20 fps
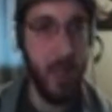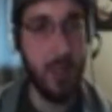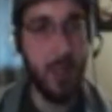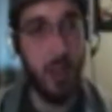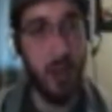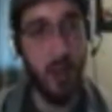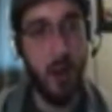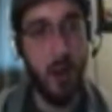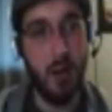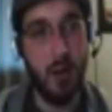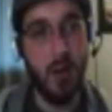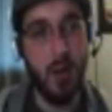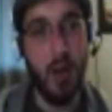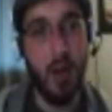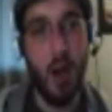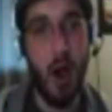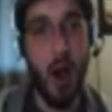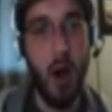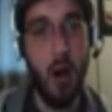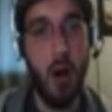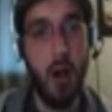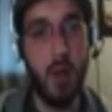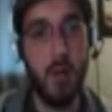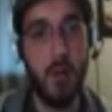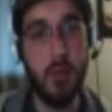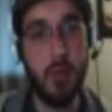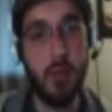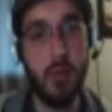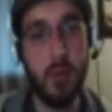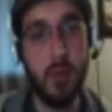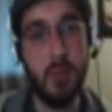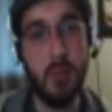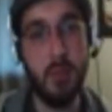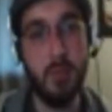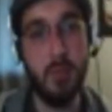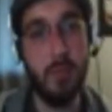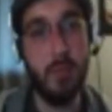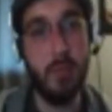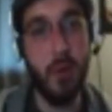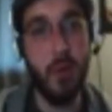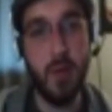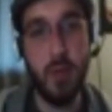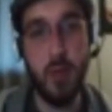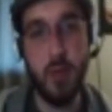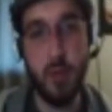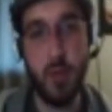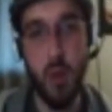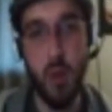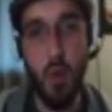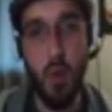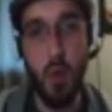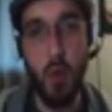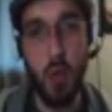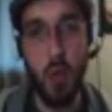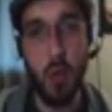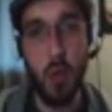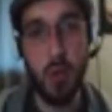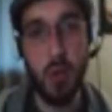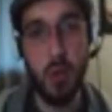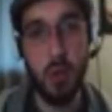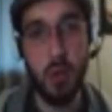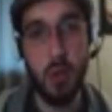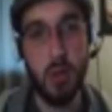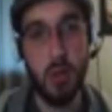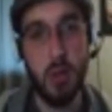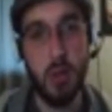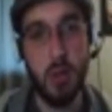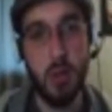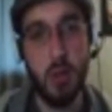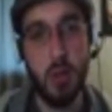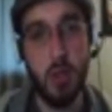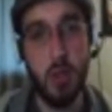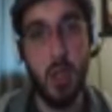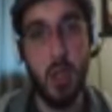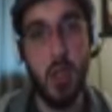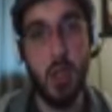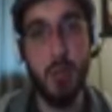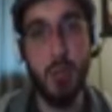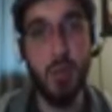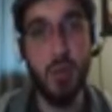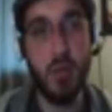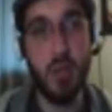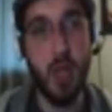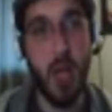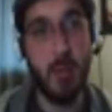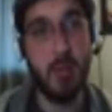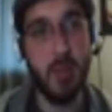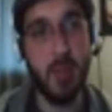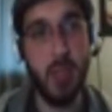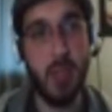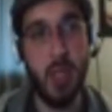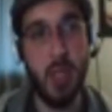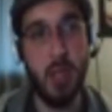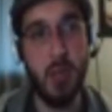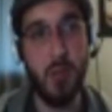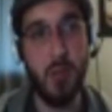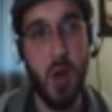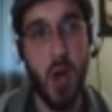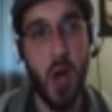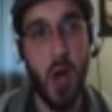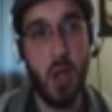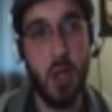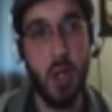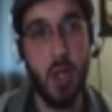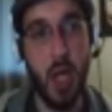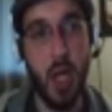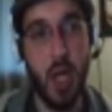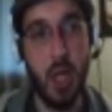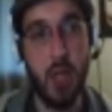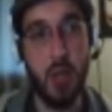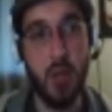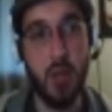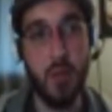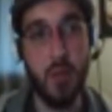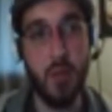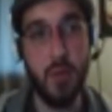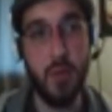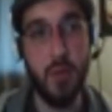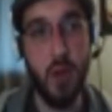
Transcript: higher level than... Professor Oak. Kabutops. That's Rock and Water.